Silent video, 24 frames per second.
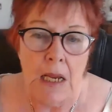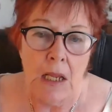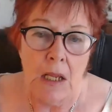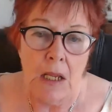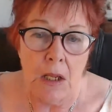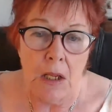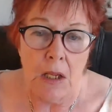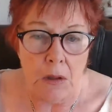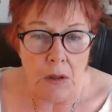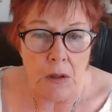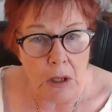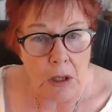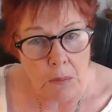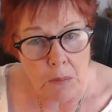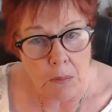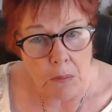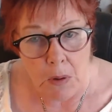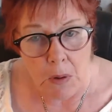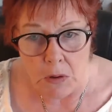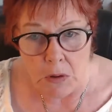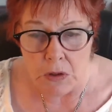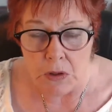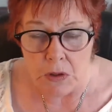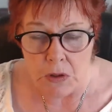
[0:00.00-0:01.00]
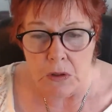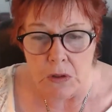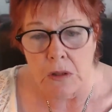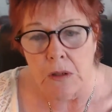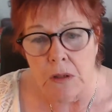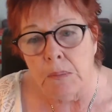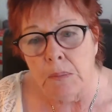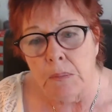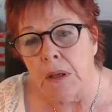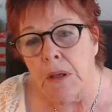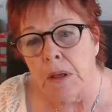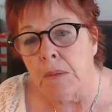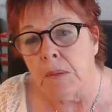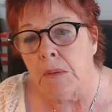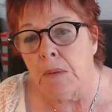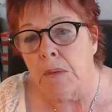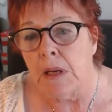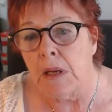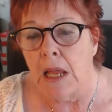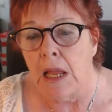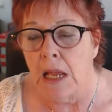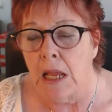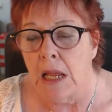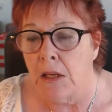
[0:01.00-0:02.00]
The emotions that people
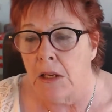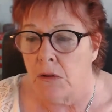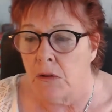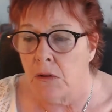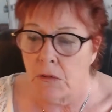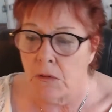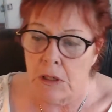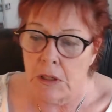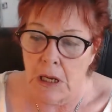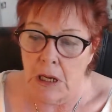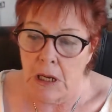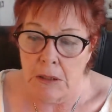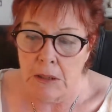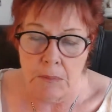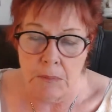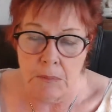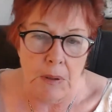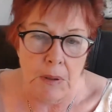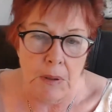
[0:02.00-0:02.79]
had, your gut may